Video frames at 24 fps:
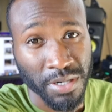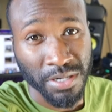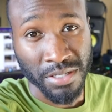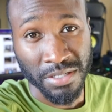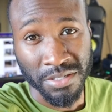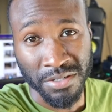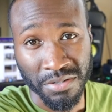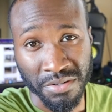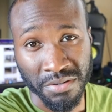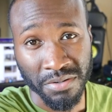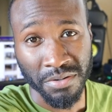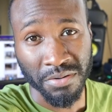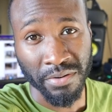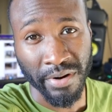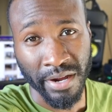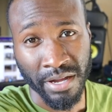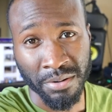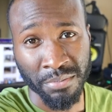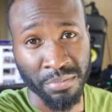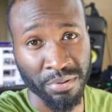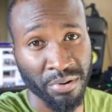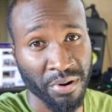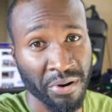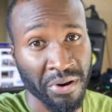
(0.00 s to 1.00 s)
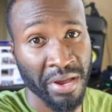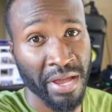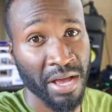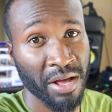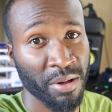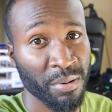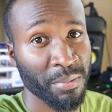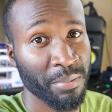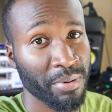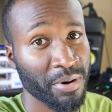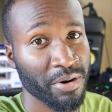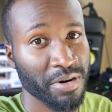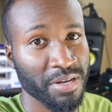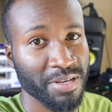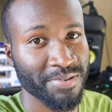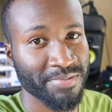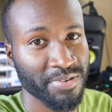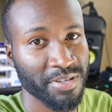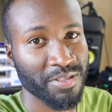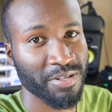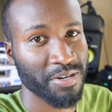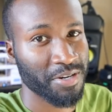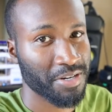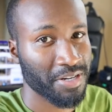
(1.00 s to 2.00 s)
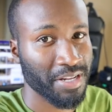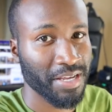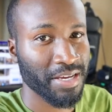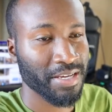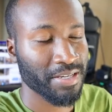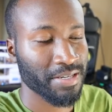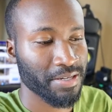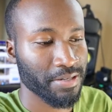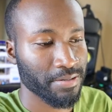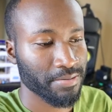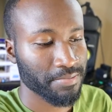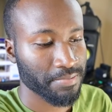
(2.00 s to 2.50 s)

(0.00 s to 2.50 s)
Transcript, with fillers: does Grande Prairie, Alberta even look like?